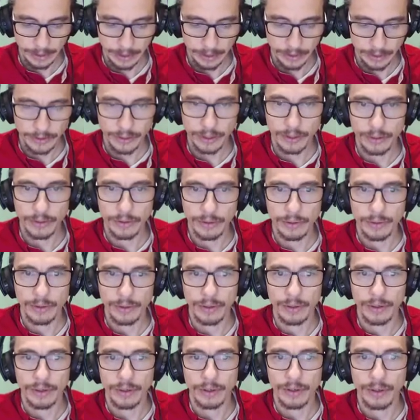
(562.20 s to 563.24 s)
So
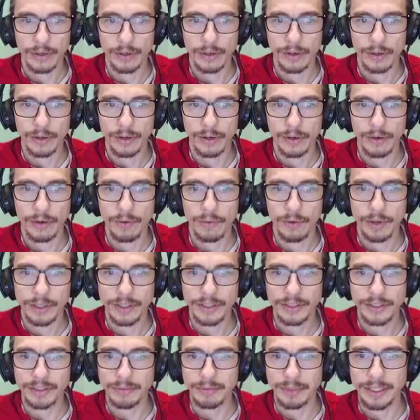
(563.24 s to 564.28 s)
what
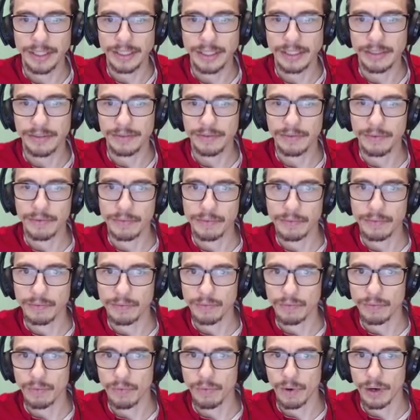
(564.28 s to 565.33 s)
does it mean if
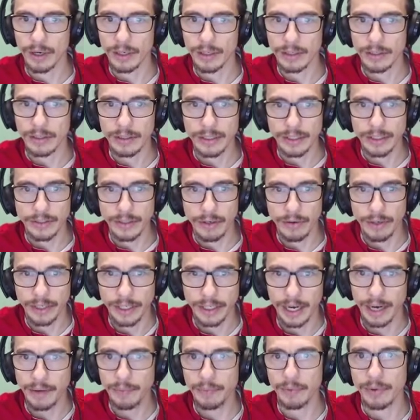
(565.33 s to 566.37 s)
one is going
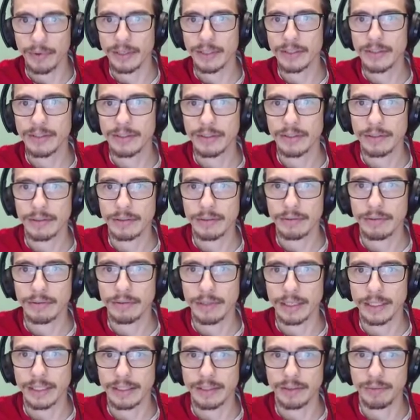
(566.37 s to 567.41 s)
upwards,
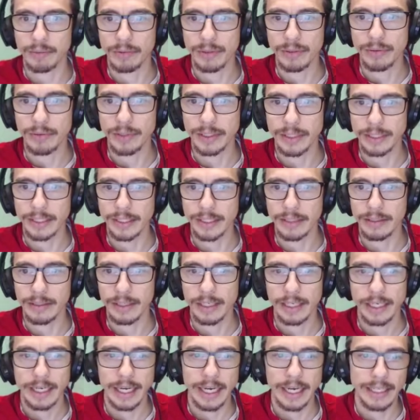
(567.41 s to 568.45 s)
like this blue one here,
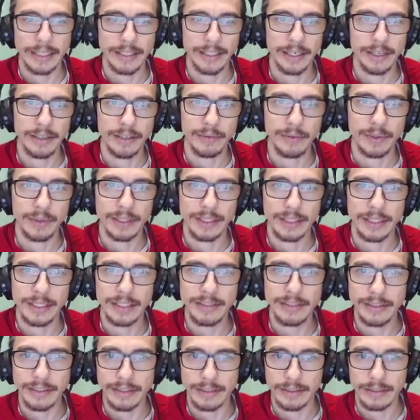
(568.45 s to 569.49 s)
and the other one
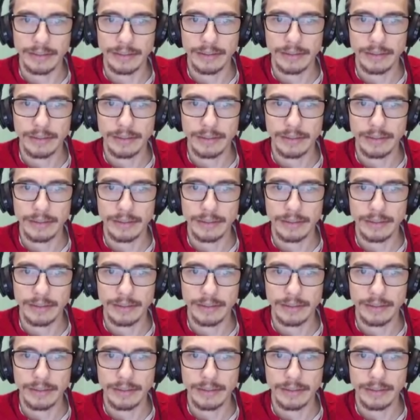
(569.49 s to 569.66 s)
isn't?